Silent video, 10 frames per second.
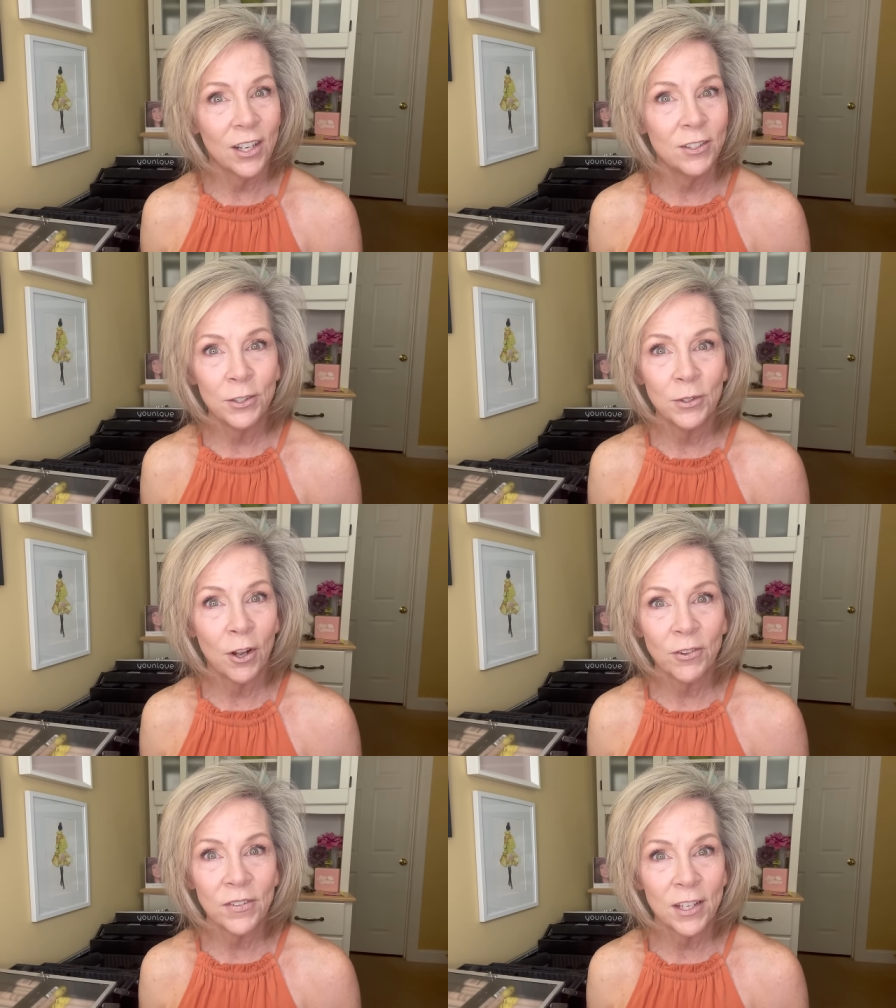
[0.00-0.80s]
done doing
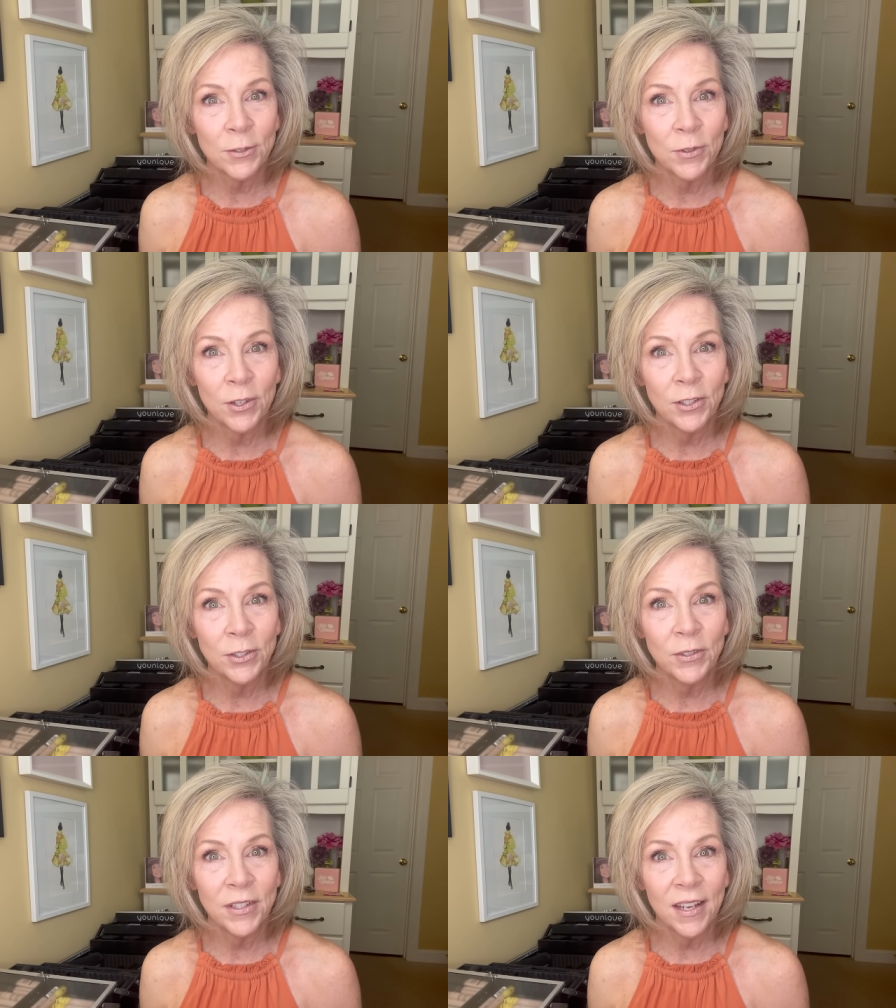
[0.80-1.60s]
all the things we're going to
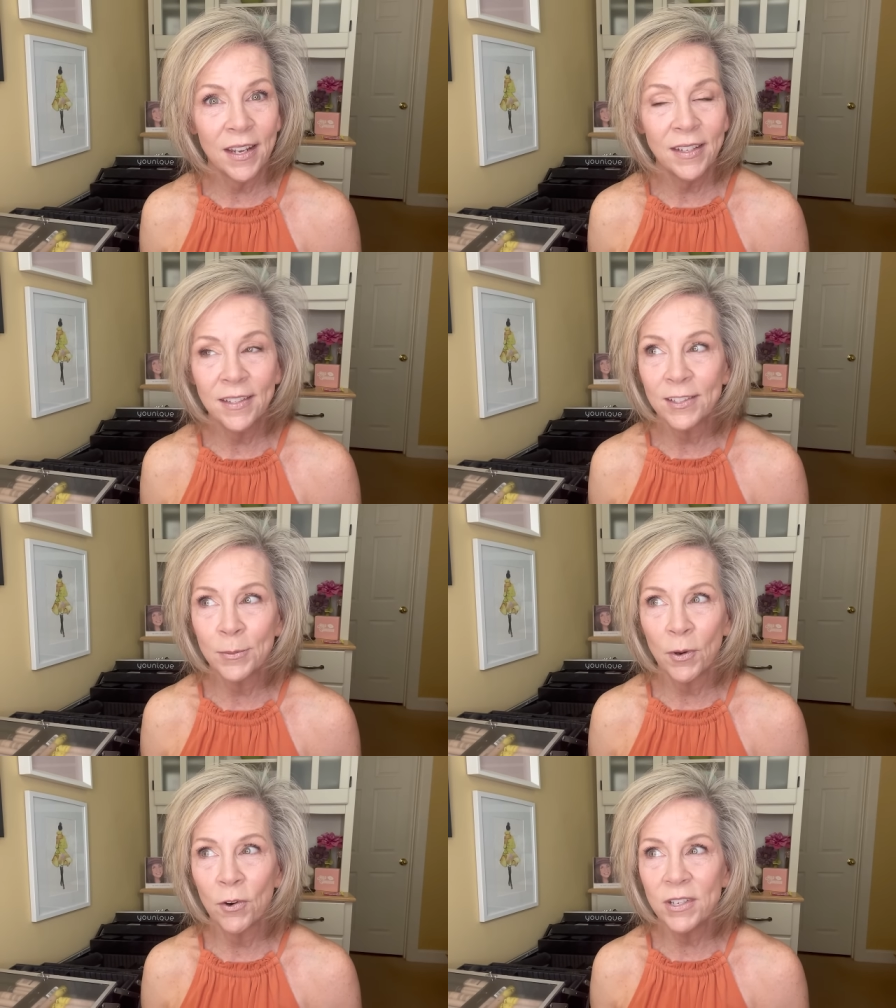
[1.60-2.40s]
do today, because
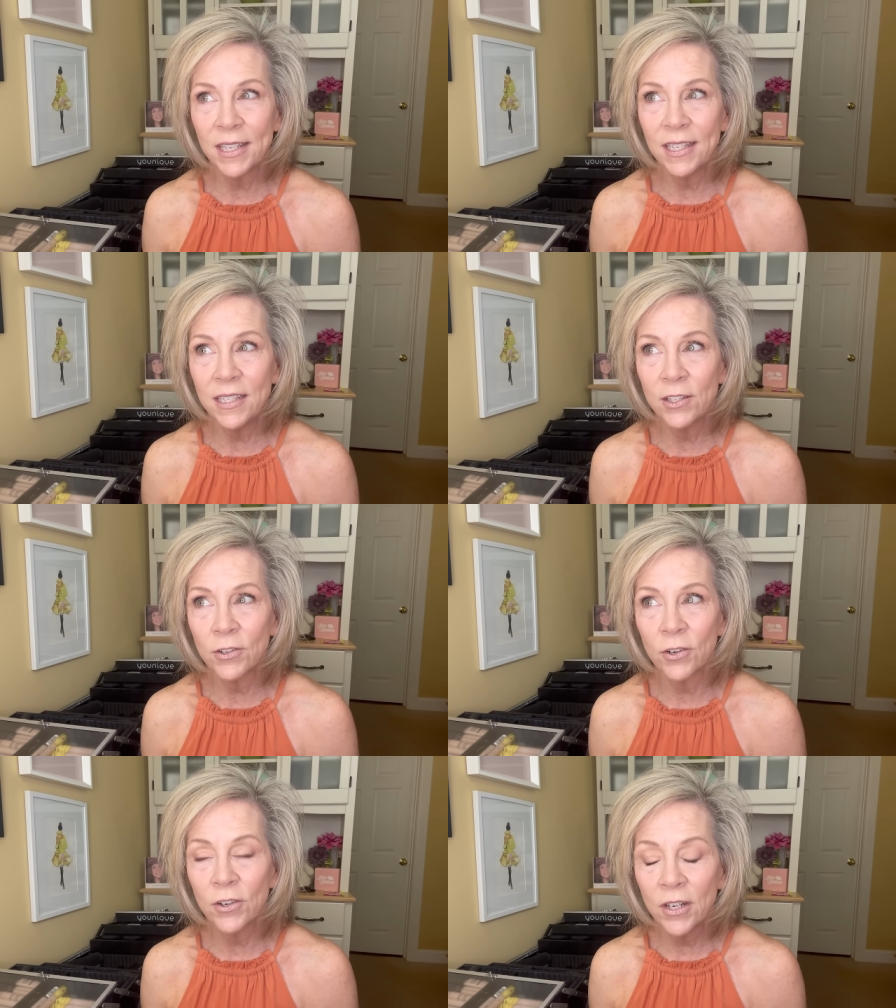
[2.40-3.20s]
tomorrow is
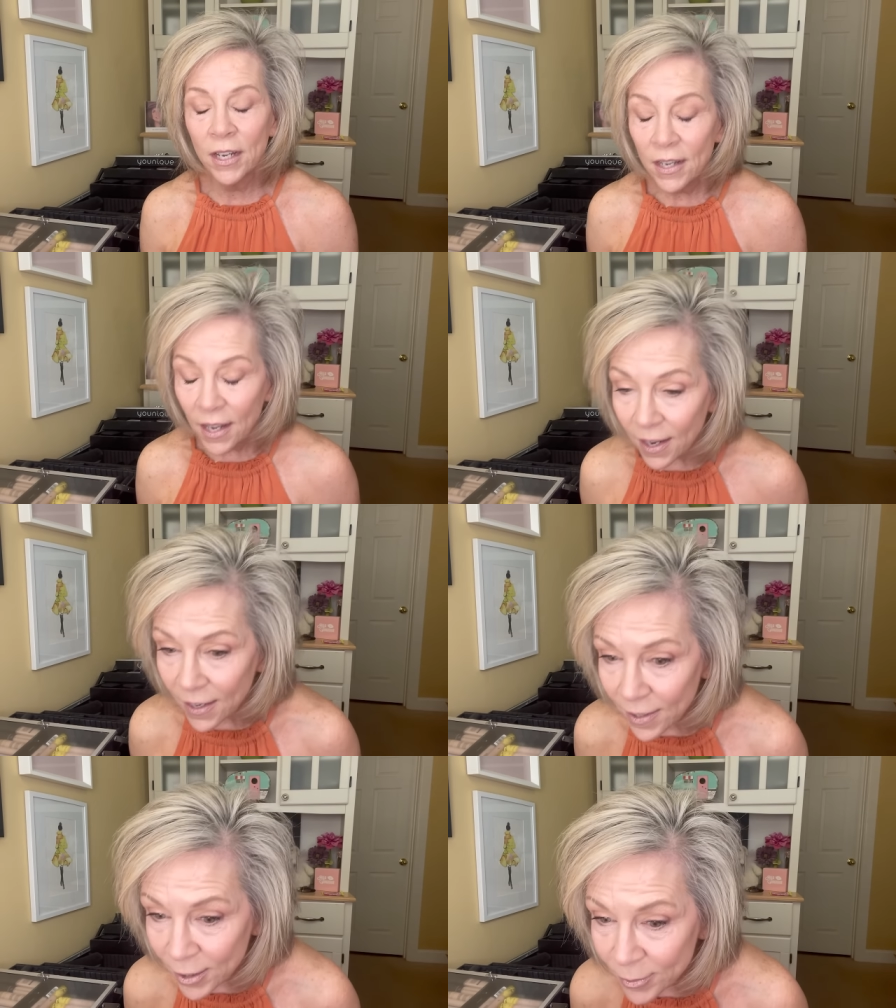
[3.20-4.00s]
Easter.
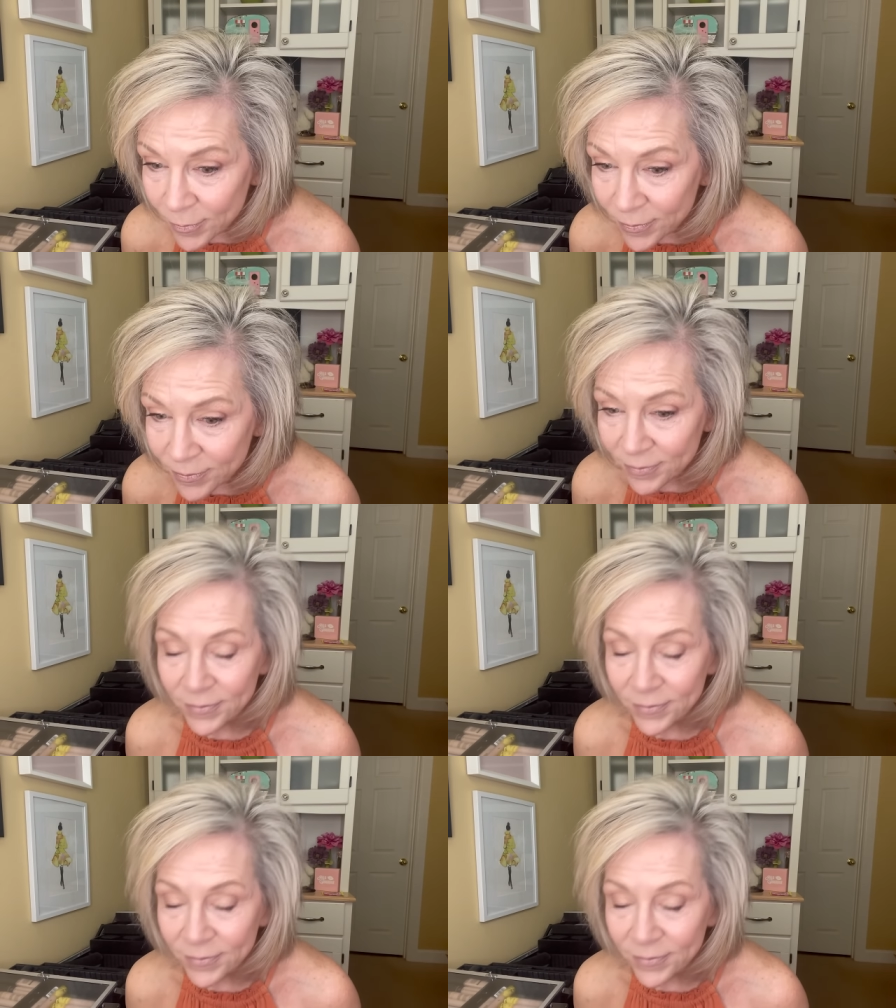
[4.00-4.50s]
Um,